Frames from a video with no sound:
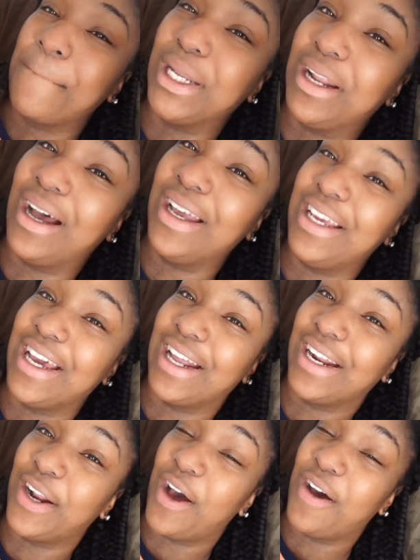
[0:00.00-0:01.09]
But nah, he got
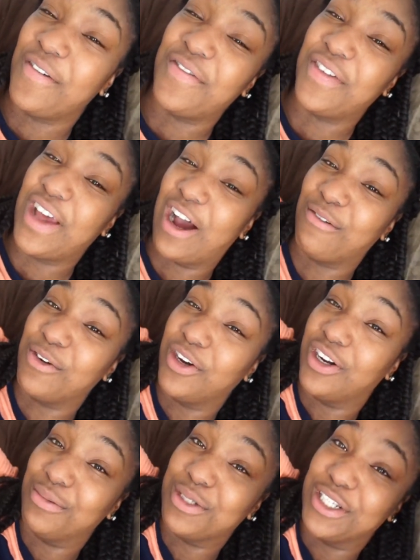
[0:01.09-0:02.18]
it off. I ran
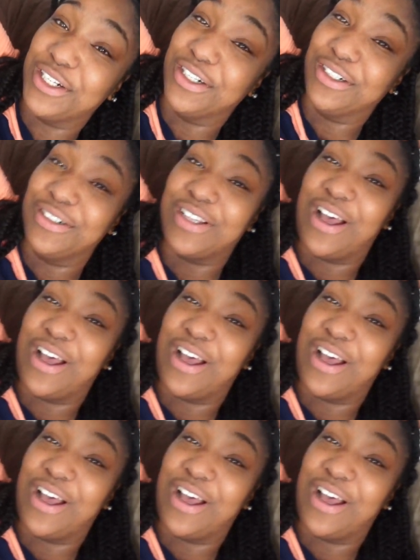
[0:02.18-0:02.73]
upstairs.